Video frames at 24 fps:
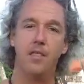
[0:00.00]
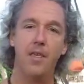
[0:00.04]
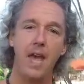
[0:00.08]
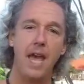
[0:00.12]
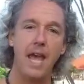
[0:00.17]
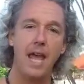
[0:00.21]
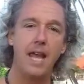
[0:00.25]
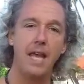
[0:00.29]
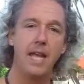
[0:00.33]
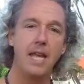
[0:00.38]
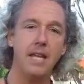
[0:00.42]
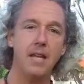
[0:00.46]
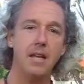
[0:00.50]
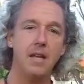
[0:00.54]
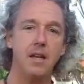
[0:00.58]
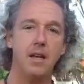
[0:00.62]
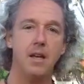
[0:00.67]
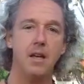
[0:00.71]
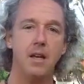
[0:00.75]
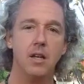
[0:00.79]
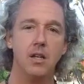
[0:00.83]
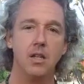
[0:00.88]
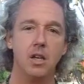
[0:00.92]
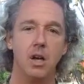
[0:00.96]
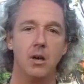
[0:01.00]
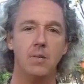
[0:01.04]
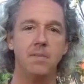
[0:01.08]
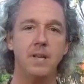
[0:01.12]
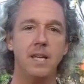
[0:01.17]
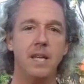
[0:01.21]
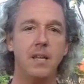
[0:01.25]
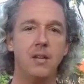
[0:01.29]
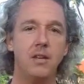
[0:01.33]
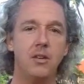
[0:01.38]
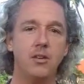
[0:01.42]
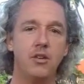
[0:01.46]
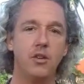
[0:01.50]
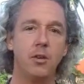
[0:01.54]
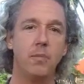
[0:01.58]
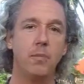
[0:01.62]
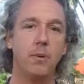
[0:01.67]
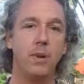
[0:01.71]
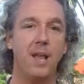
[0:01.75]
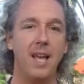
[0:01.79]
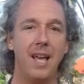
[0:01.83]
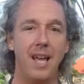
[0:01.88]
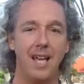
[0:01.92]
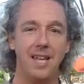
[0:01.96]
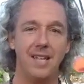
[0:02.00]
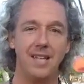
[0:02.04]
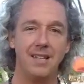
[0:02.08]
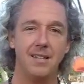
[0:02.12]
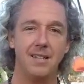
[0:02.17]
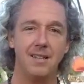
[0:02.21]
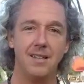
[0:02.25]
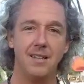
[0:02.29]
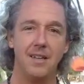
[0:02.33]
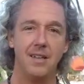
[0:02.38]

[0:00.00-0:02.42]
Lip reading: They come in to play